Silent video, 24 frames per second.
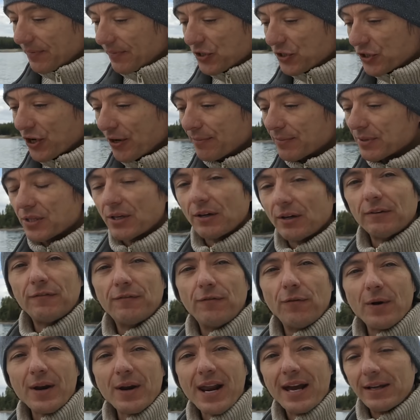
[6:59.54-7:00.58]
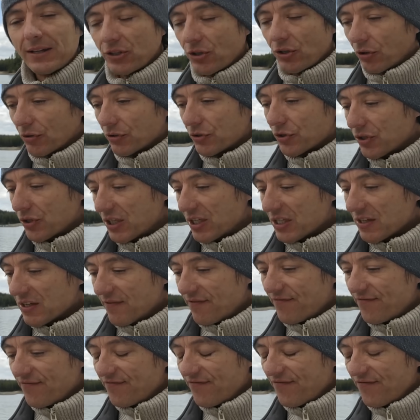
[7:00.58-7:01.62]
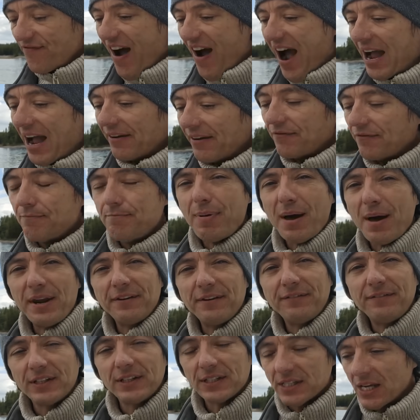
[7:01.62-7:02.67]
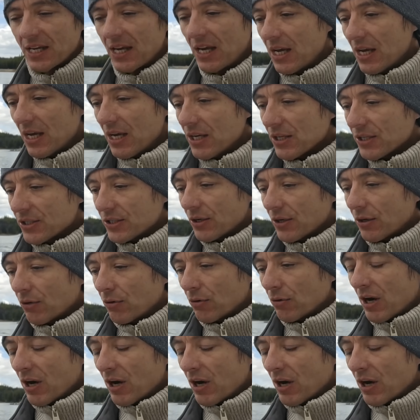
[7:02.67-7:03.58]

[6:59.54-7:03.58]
in terms of what I told you, these five benefits. So